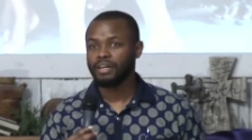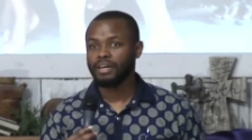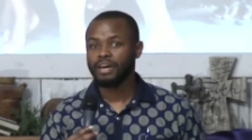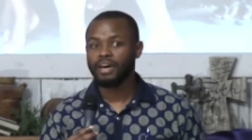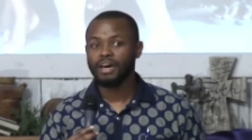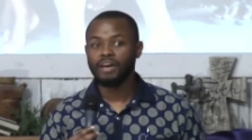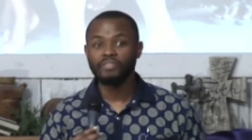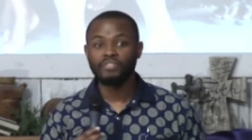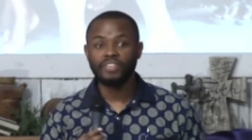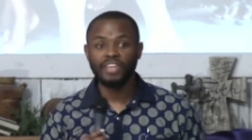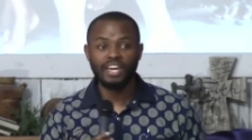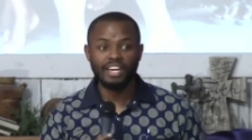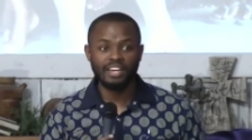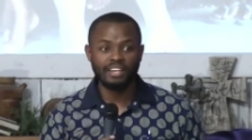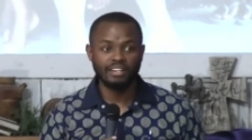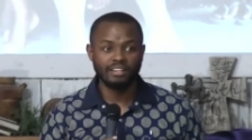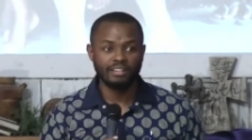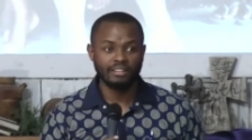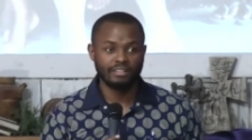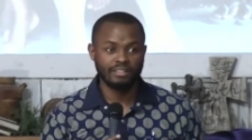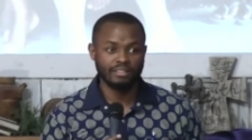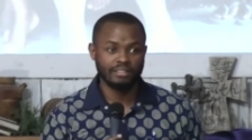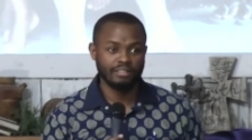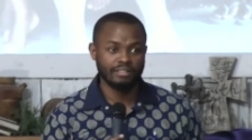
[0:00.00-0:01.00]
And then,
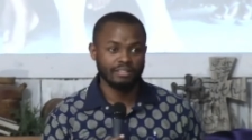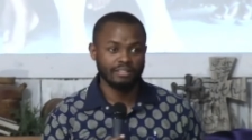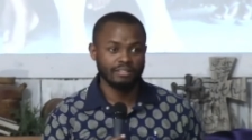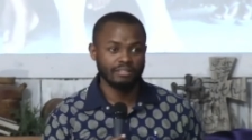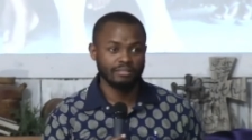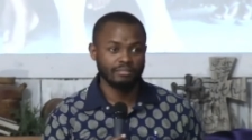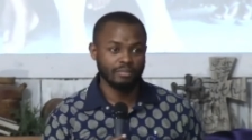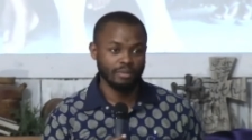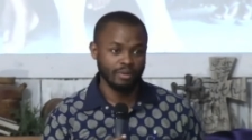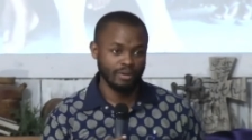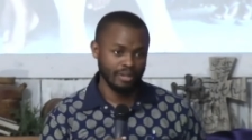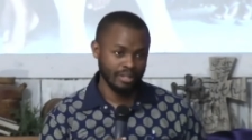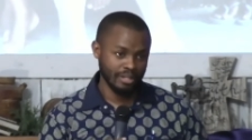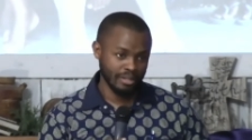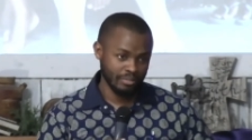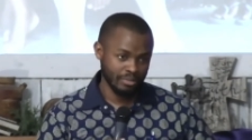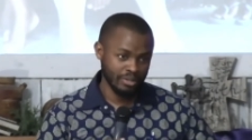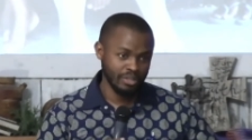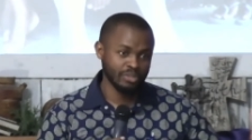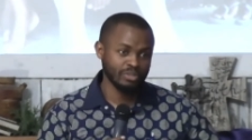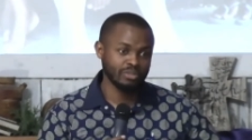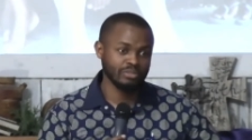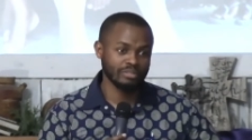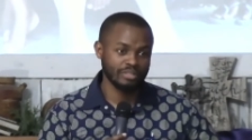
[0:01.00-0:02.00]
well, he
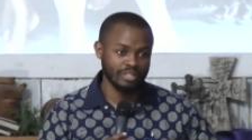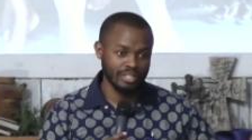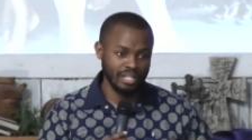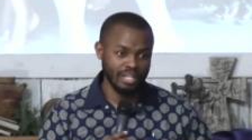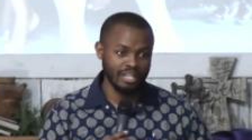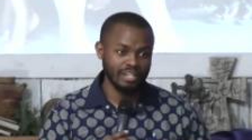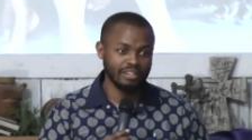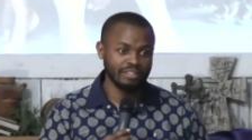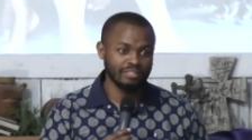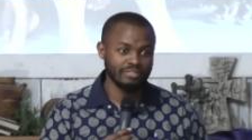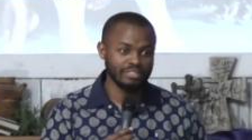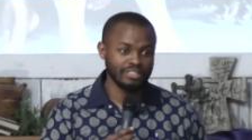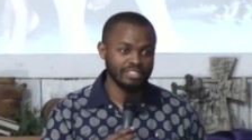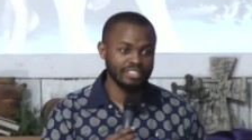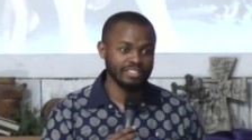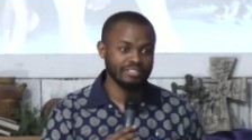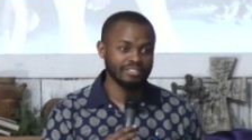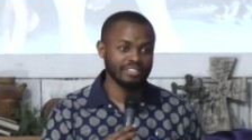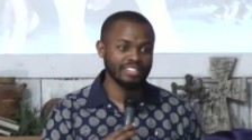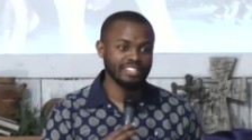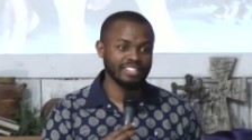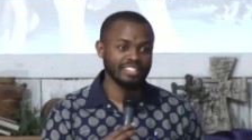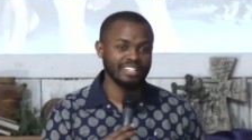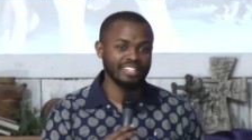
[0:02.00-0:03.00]
went to jail for
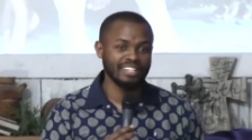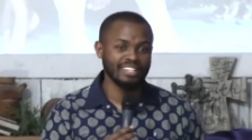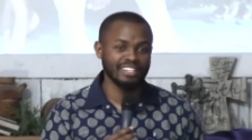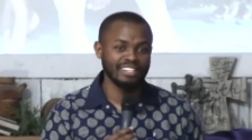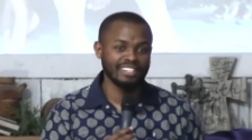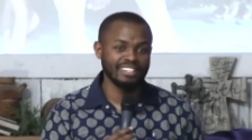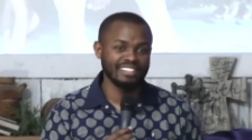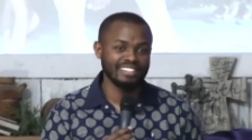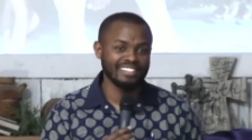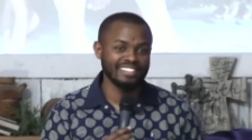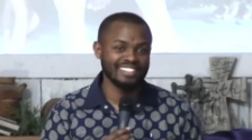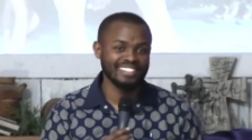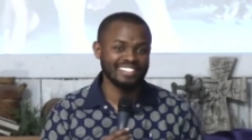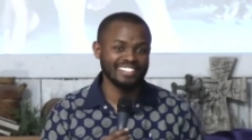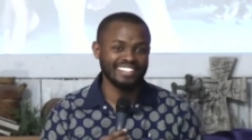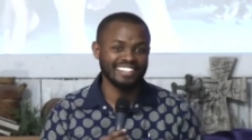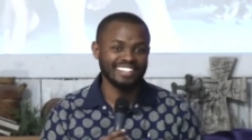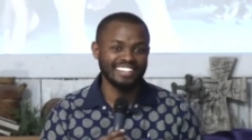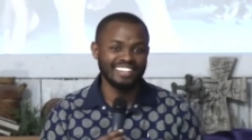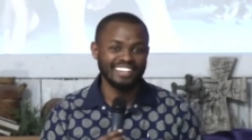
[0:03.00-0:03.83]
17 years.